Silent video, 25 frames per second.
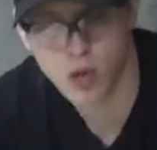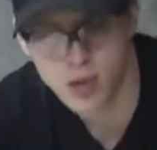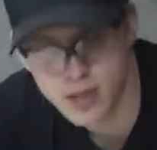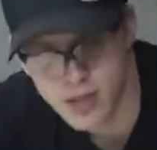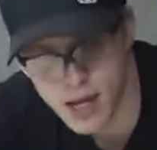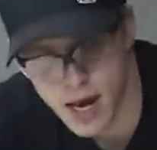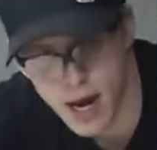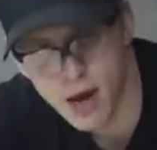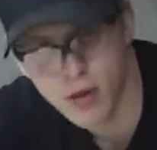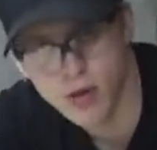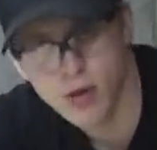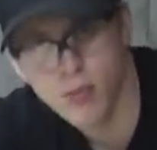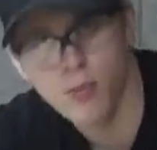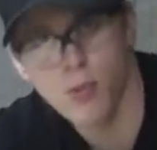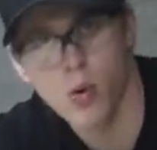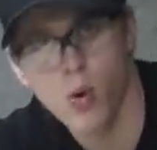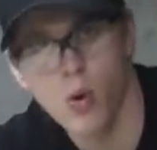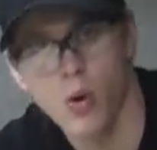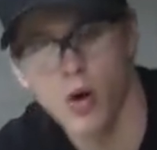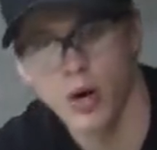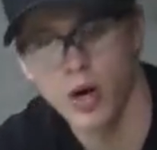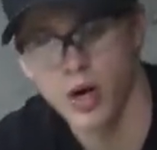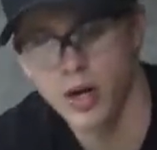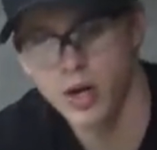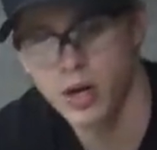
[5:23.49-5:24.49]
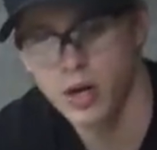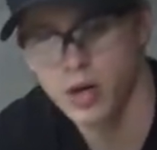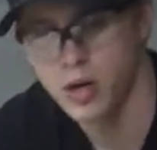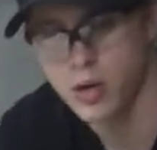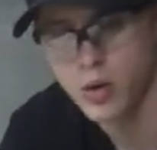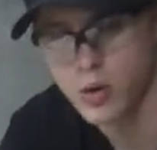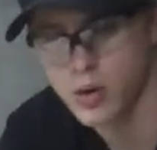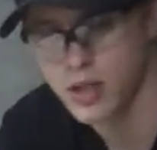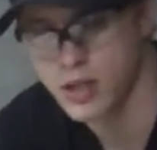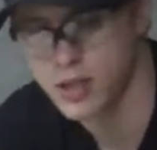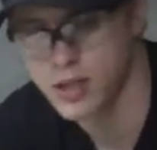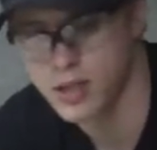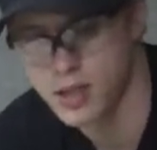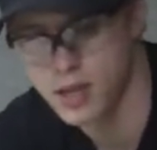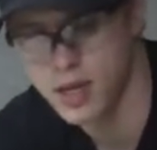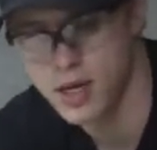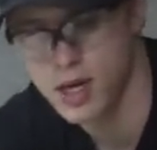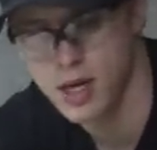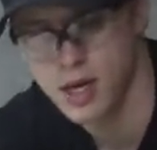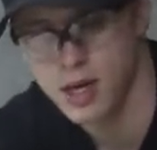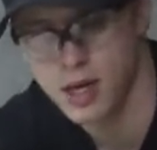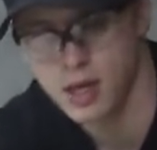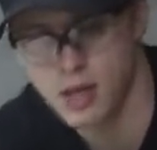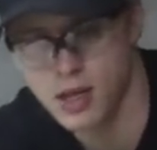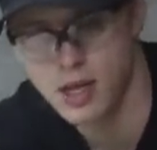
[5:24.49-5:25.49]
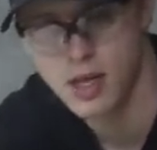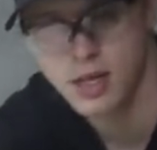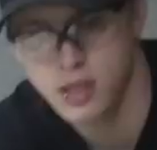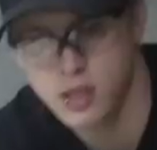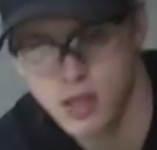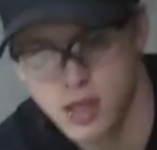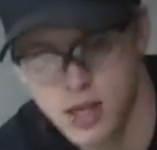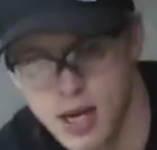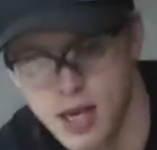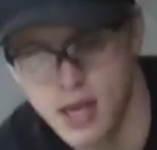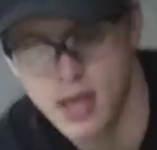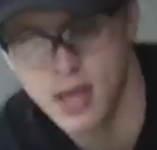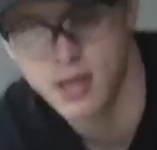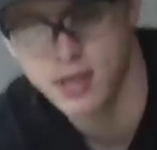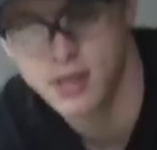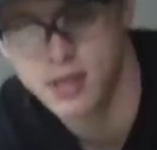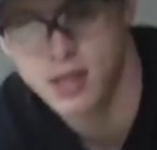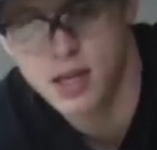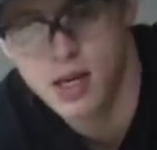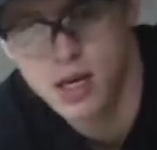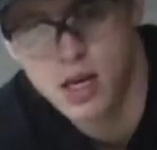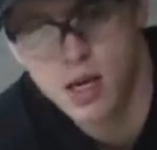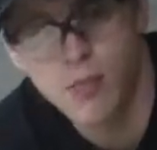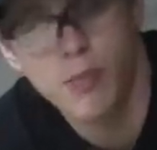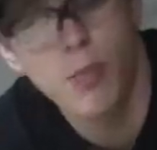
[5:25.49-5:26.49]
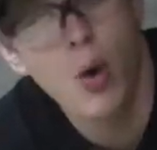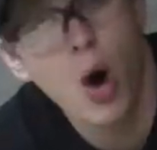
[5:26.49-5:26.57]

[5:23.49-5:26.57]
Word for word: look down the board, you can see this is the